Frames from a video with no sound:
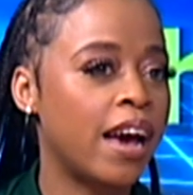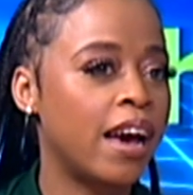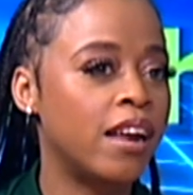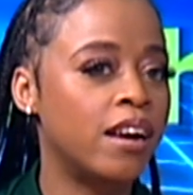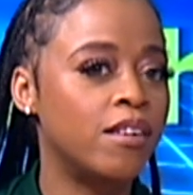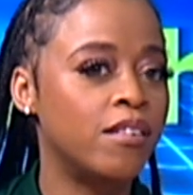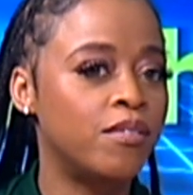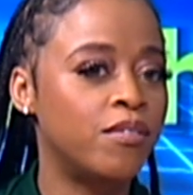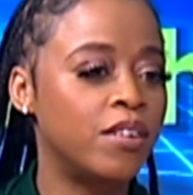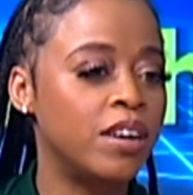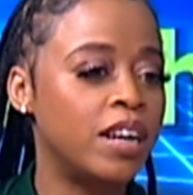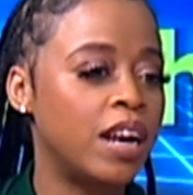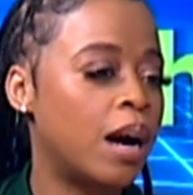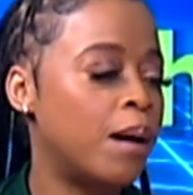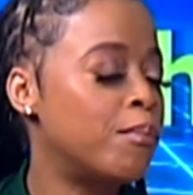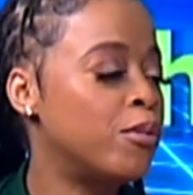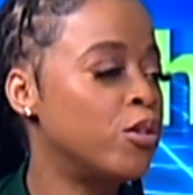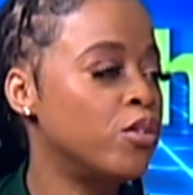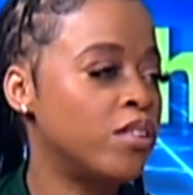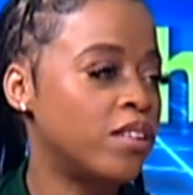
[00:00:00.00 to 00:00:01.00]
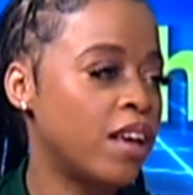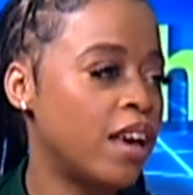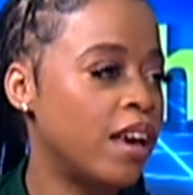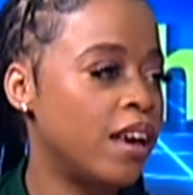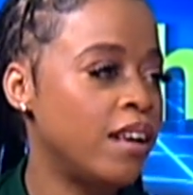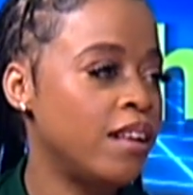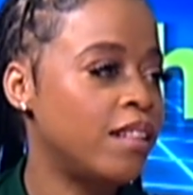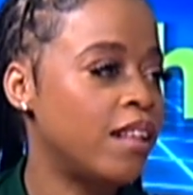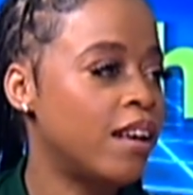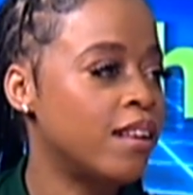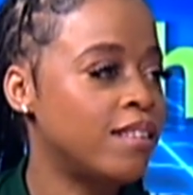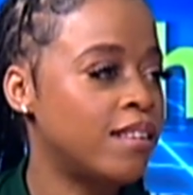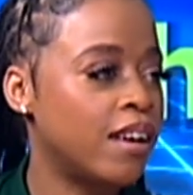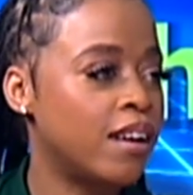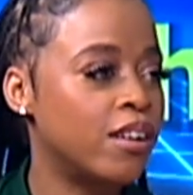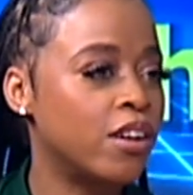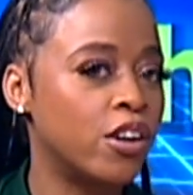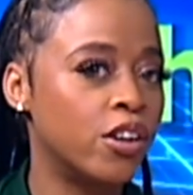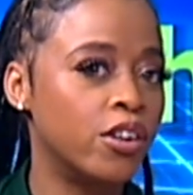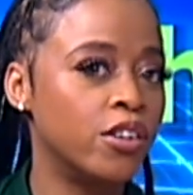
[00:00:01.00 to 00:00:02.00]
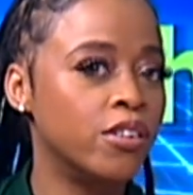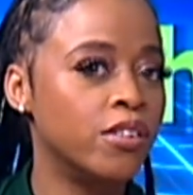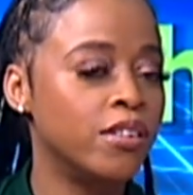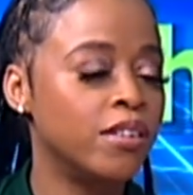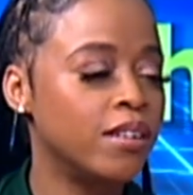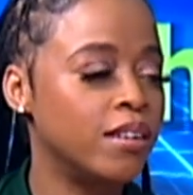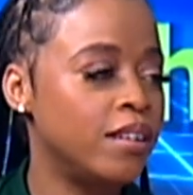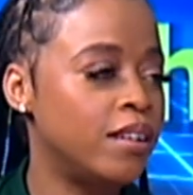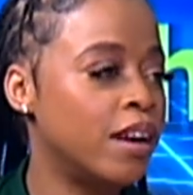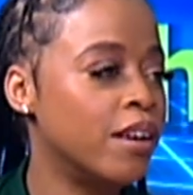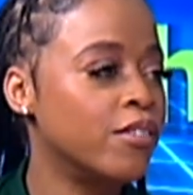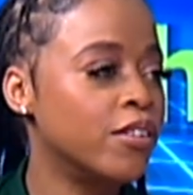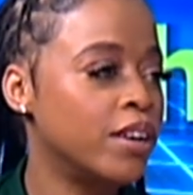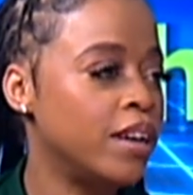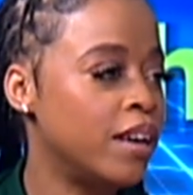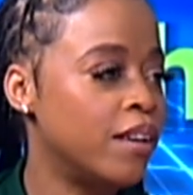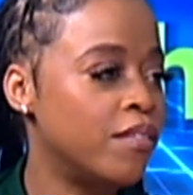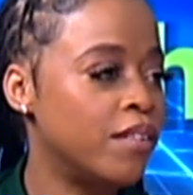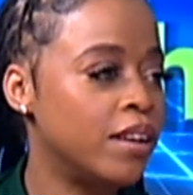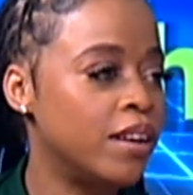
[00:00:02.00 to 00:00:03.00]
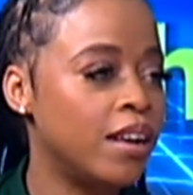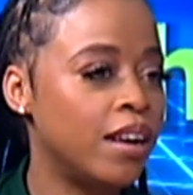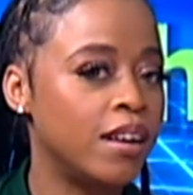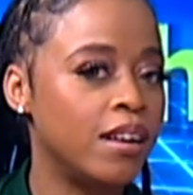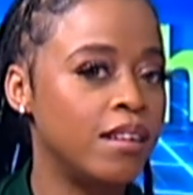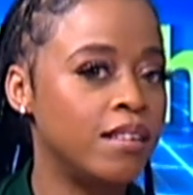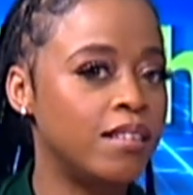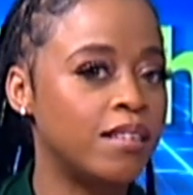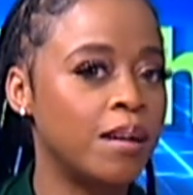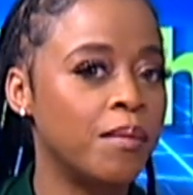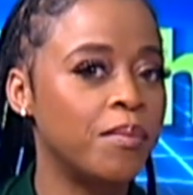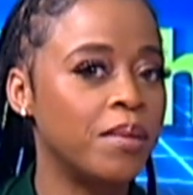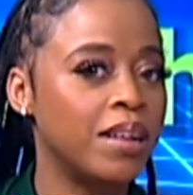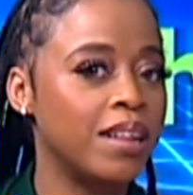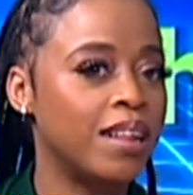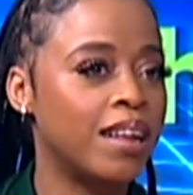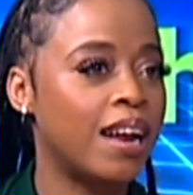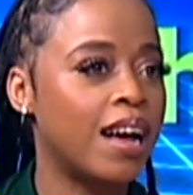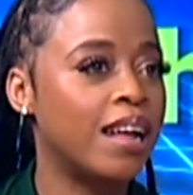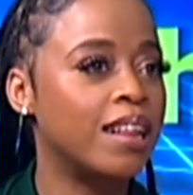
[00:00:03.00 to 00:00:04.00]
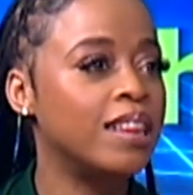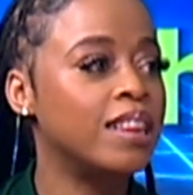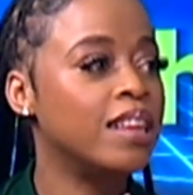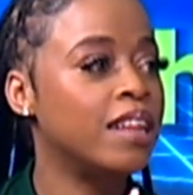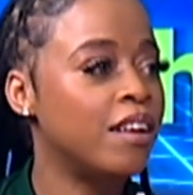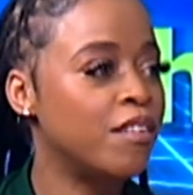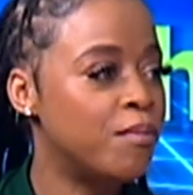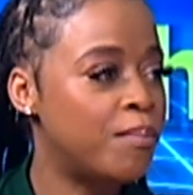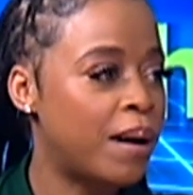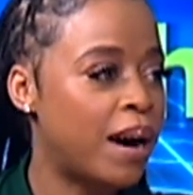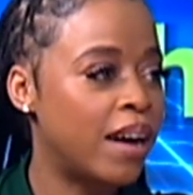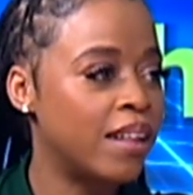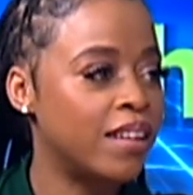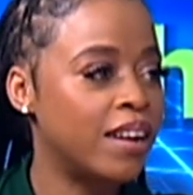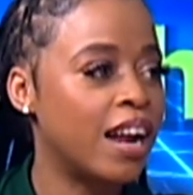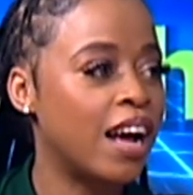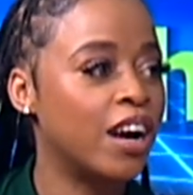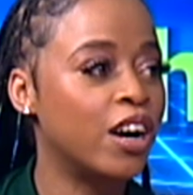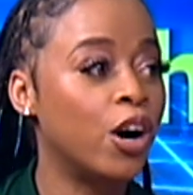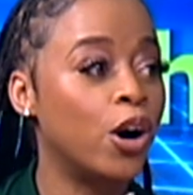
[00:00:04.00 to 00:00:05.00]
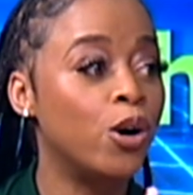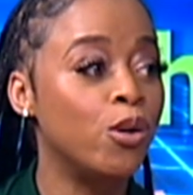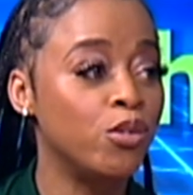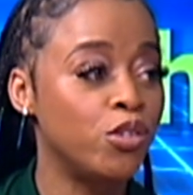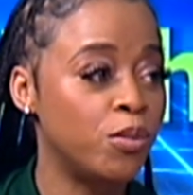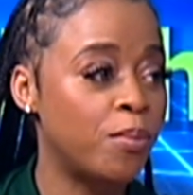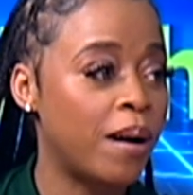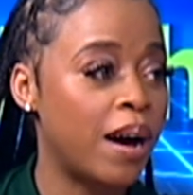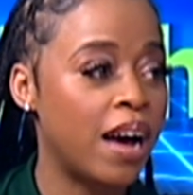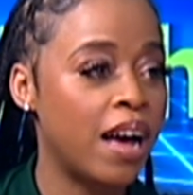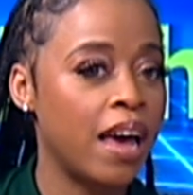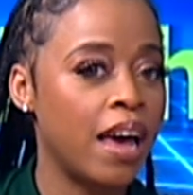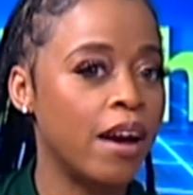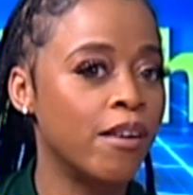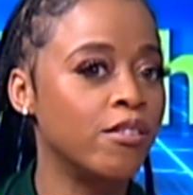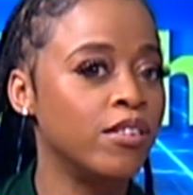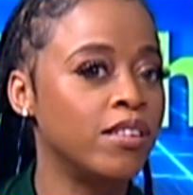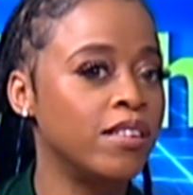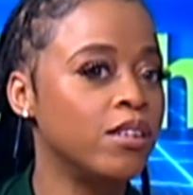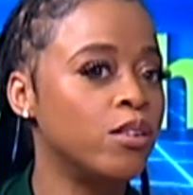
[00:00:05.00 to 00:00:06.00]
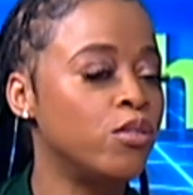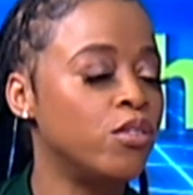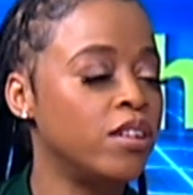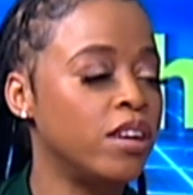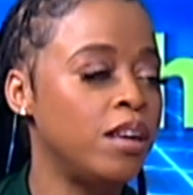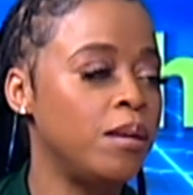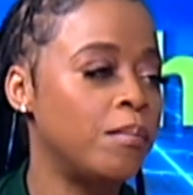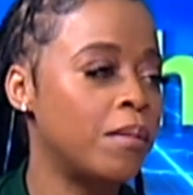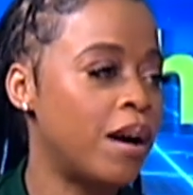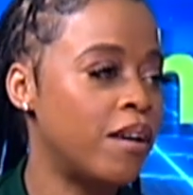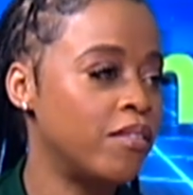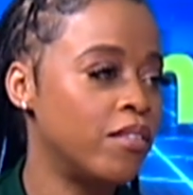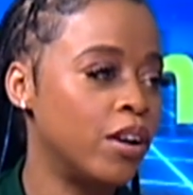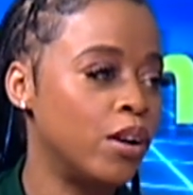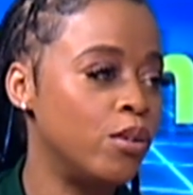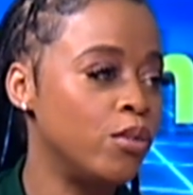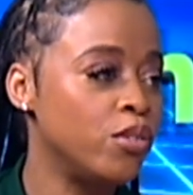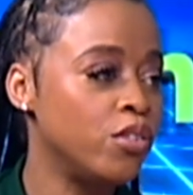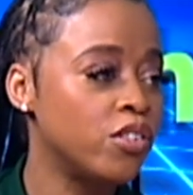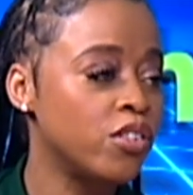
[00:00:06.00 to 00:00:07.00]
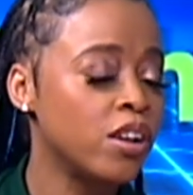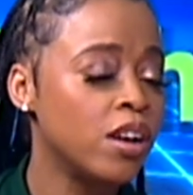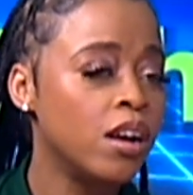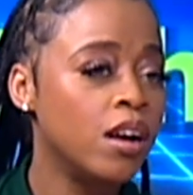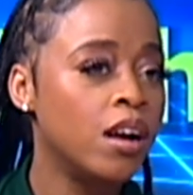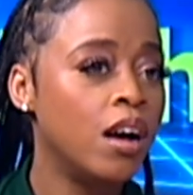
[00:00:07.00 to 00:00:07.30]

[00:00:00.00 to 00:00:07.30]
a phenomenal saying that said, "Earned, never given." And it's something that I live by, that I coach by every single team I've coached.